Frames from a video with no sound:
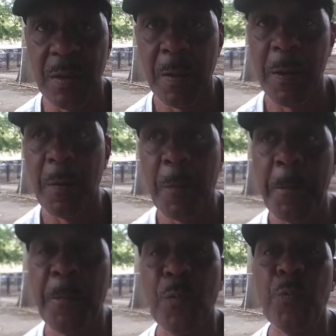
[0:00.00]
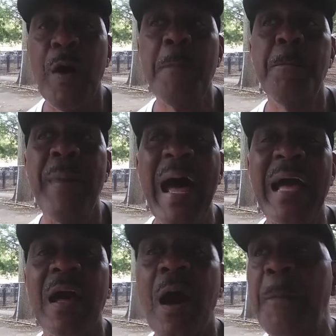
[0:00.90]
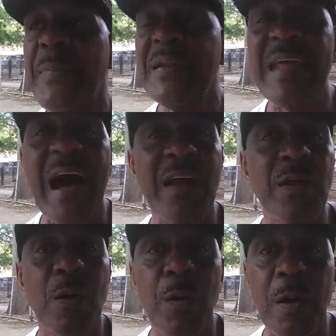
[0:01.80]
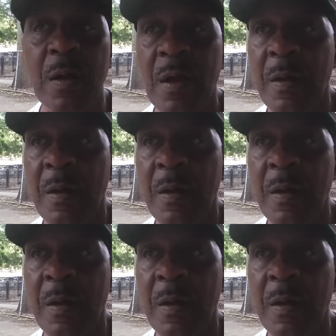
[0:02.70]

Mm run back up and down the court.